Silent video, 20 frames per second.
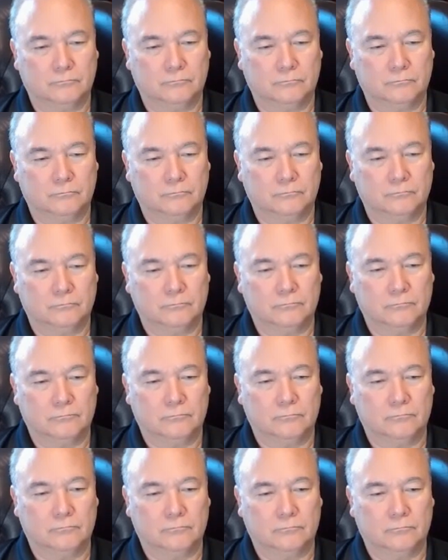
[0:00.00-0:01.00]

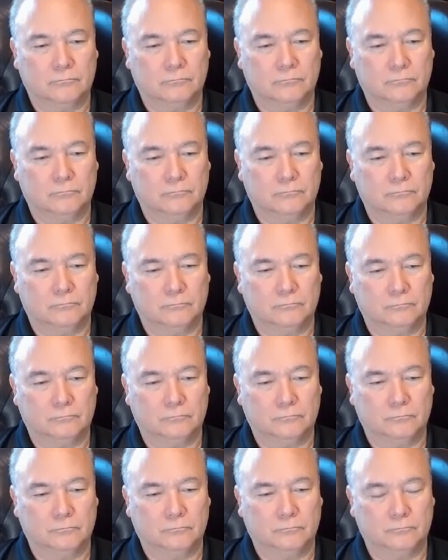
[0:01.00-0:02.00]

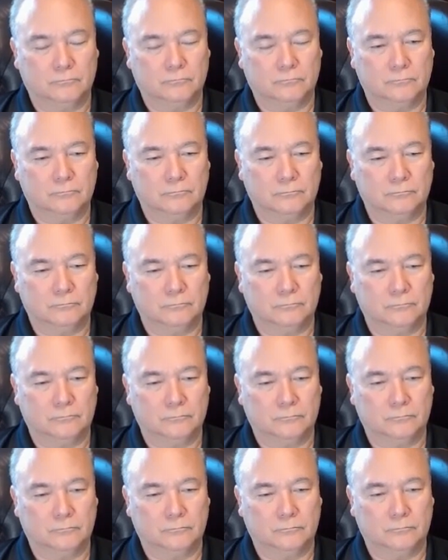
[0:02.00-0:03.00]

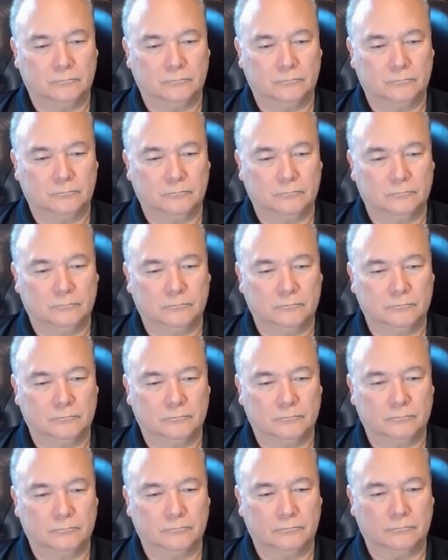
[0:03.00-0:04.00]

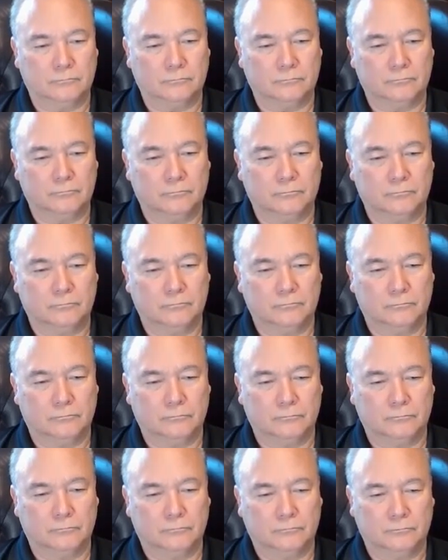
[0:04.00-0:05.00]

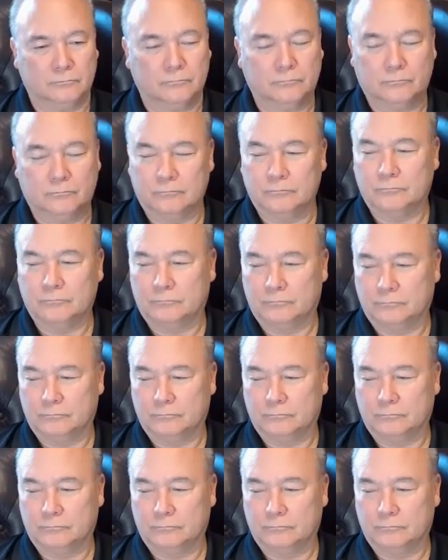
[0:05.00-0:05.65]
(silent)